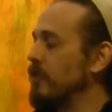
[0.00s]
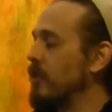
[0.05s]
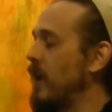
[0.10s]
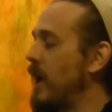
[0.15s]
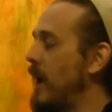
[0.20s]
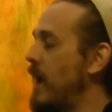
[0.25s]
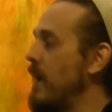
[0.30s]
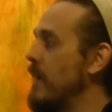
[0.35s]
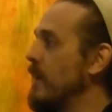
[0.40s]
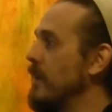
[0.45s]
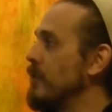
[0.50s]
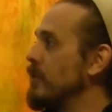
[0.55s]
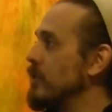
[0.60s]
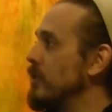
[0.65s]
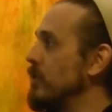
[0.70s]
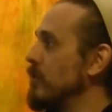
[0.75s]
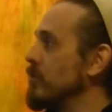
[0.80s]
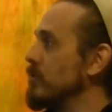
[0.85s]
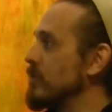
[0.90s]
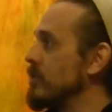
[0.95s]
for a high-end
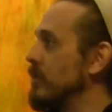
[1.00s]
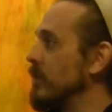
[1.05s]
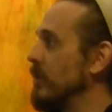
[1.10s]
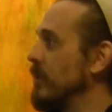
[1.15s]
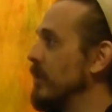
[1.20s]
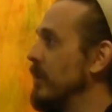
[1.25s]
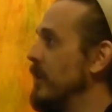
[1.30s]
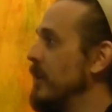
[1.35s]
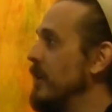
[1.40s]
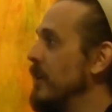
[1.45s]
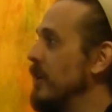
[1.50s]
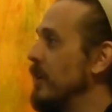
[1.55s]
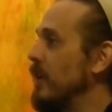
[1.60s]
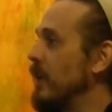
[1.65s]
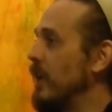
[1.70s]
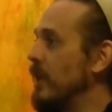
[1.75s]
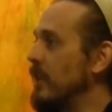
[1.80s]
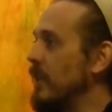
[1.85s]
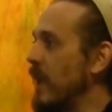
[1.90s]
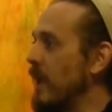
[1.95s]
user.
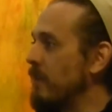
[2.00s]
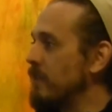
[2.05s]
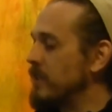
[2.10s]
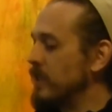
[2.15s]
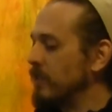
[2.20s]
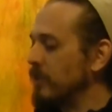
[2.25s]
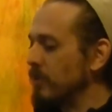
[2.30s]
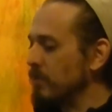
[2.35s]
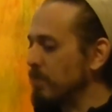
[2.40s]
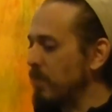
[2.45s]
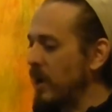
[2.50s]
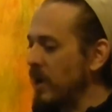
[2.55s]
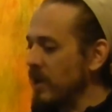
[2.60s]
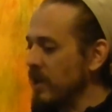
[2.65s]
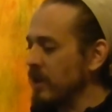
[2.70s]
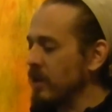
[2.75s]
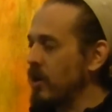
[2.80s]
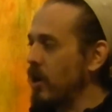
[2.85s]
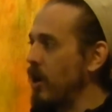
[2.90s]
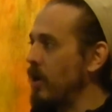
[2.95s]
And they have different
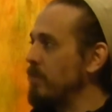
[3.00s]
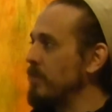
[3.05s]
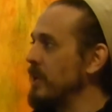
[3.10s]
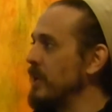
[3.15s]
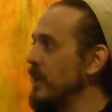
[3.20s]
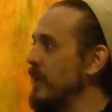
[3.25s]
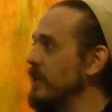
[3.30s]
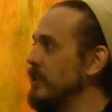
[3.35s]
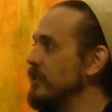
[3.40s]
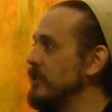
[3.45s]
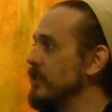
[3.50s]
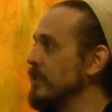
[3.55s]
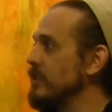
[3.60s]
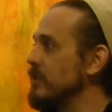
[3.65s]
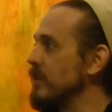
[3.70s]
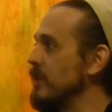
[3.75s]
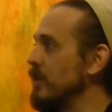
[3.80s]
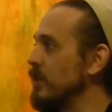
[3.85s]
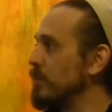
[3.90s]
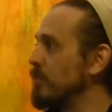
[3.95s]
button
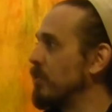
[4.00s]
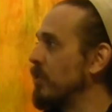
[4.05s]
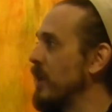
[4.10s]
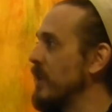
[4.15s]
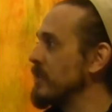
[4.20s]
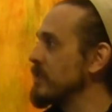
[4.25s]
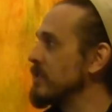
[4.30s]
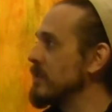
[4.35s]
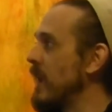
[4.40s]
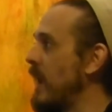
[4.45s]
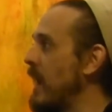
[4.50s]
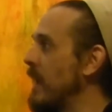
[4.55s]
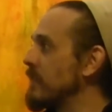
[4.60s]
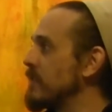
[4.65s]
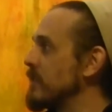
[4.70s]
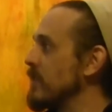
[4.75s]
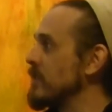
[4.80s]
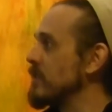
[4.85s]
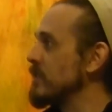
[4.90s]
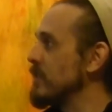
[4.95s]
combinations that you press to
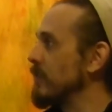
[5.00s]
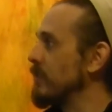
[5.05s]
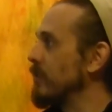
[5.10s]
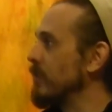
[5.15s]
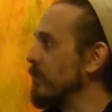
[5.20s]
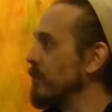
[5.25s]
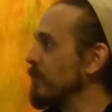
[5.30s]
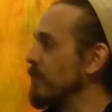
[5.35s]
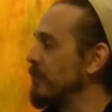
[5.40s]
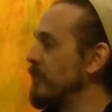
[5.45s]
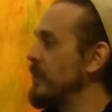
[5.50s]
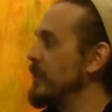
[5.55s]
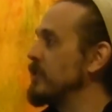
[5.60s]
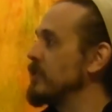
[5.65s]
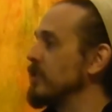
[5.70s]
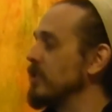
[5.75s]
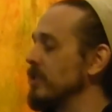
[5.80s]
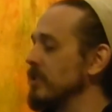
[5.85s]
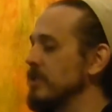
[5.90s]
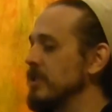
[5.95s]
access different
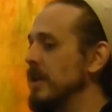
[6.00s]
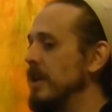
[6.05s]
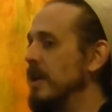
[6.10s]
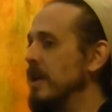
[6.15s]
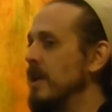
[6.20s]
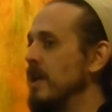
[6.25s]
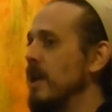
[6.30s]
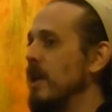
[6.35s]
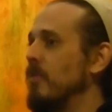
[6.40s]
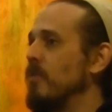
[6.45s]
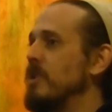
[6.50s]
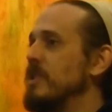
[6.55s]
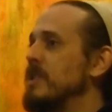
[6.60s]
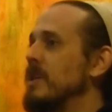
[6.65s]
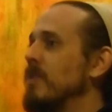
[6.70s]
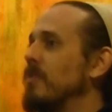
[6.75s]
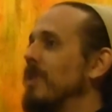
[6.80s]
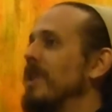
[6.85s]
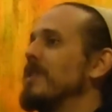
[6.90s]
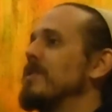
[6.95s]
features. And we
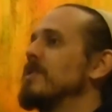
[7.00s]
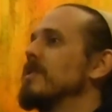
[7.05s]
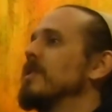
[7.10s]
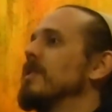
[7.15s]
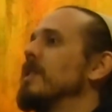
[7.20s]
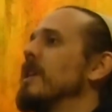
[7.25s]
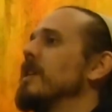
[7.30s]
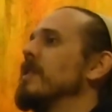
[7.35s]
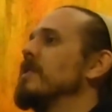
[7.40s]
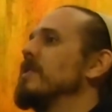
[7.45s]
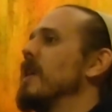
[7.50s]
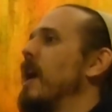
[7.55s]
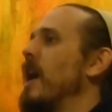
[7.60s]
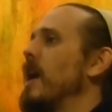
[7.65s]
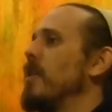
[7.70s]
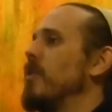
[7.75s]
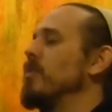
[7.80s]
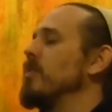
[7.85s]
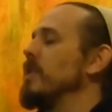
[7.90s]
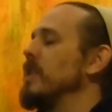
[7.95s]
said,
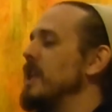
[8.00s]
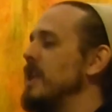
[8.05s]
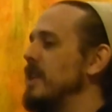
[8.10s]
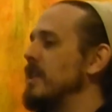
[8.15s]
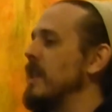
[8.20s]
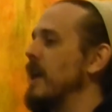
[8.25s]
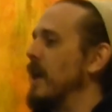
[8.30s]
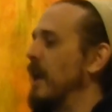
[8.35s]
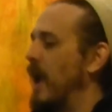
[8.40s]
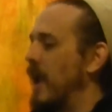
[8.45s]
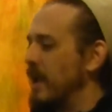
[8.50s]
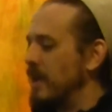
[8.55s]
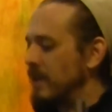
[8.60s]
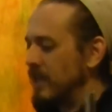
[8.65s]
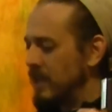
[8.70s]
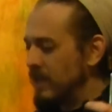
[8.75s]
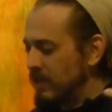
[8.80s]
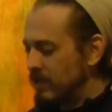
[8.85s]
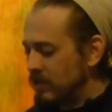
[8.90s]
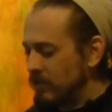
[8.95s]
I don't need that. I
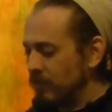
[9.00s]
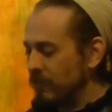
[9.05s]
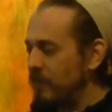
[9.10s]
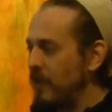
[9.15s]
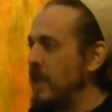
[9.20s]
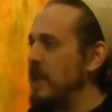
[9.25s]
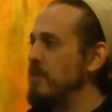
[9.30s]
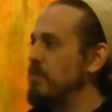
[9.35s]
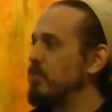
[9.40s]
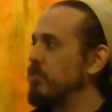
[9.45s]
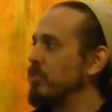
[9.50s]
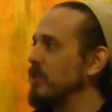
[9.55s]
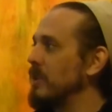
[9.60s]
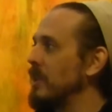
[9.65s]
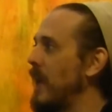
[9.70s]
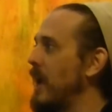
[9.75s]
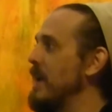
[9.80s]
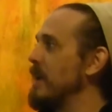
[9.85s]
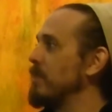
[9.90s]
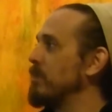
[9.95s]
need to vape
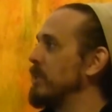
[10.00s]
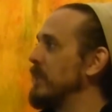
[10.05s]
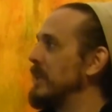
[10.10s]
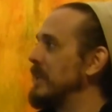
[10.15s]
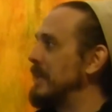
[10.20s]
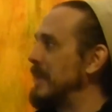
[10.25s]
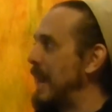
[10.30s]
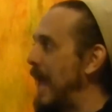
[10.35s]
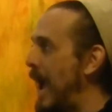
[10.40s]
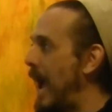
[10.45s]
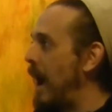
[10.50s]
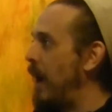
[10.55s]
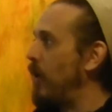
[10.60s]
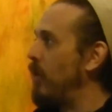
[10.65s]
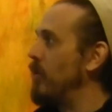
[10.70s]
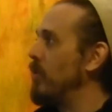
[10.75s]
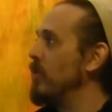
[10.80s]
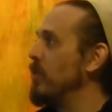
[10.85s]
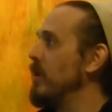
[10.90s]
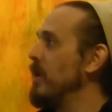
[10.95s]
reliably
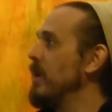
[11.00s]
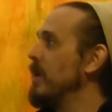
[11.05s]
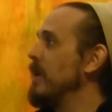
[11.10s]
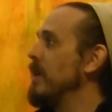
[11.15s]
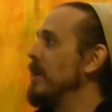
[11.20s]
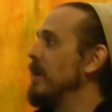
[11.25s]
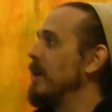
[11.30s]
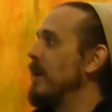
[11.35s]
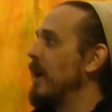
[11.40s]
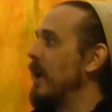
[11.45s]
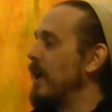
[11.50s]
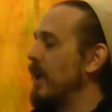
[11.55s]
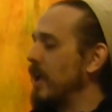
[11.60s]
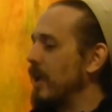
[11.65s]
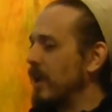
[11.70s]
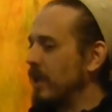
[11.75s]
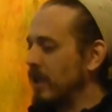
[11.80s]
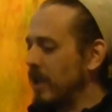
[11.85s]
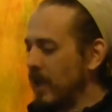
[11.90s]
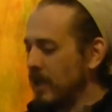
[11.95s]
now,
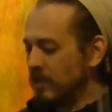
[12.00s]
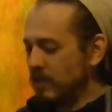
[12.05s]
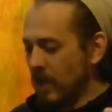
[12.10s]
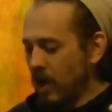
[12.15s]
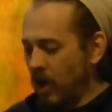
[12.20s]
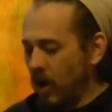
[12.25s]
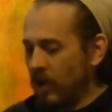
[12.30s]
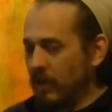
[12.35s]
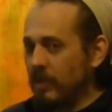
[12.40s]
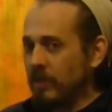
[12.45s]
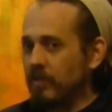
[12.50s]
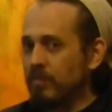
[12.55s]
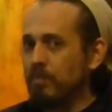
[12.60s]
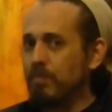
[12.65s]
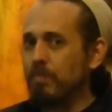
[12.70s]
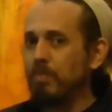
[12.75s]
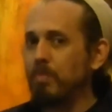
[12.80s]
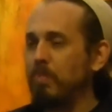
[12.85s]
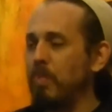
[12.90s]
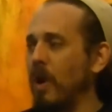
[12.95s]
on
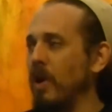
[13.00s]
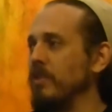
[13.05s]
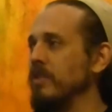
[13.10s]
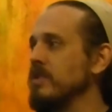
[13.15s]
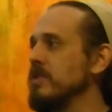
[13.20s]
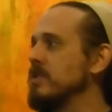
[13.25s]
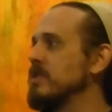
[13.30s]
the